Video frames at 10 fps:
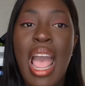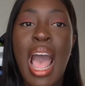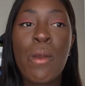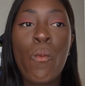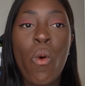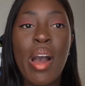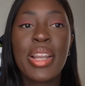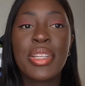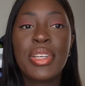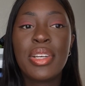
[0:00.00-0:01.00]
I
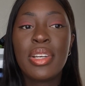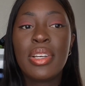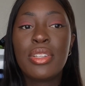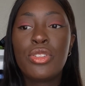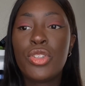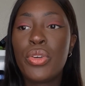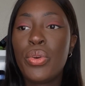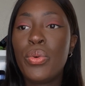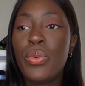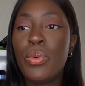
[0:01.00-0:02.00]
want
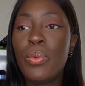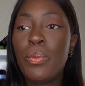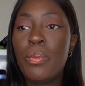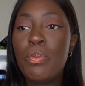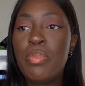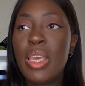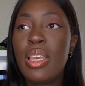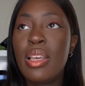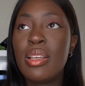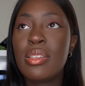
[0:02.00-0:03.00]
to
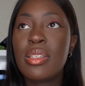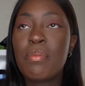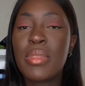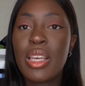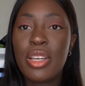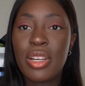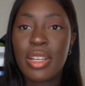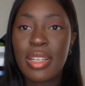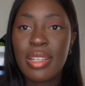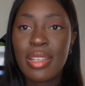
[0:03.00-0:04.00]
be something
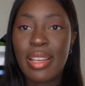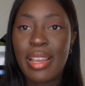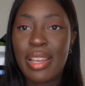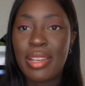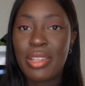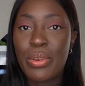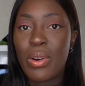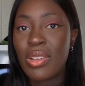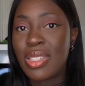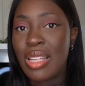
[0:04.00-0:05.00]
good in you
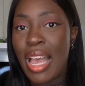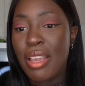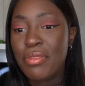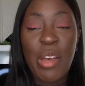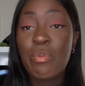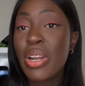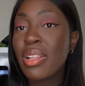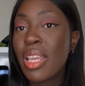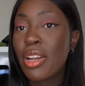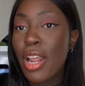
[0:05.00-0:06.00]
all's lives. I've been on
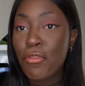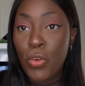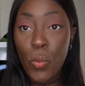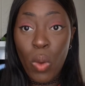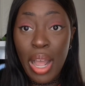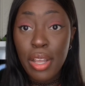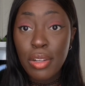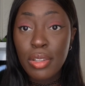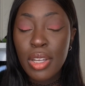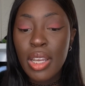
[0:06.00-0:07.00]
the internet for a
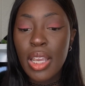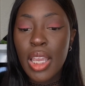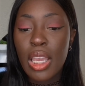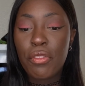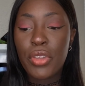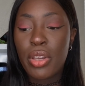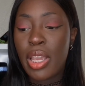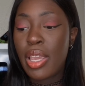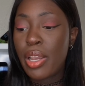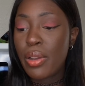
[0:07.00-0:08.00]
while. If you're
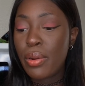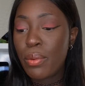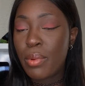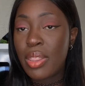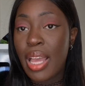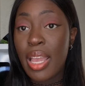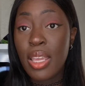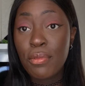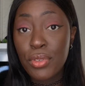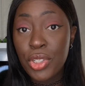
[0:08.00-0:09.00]
here with that
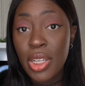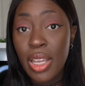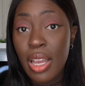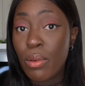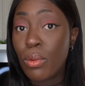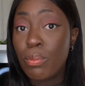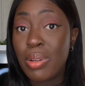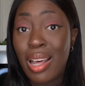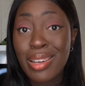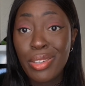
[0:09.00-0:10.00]
evil shit, I will
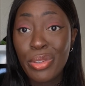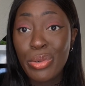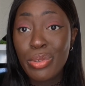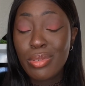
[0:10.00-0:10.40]
block you.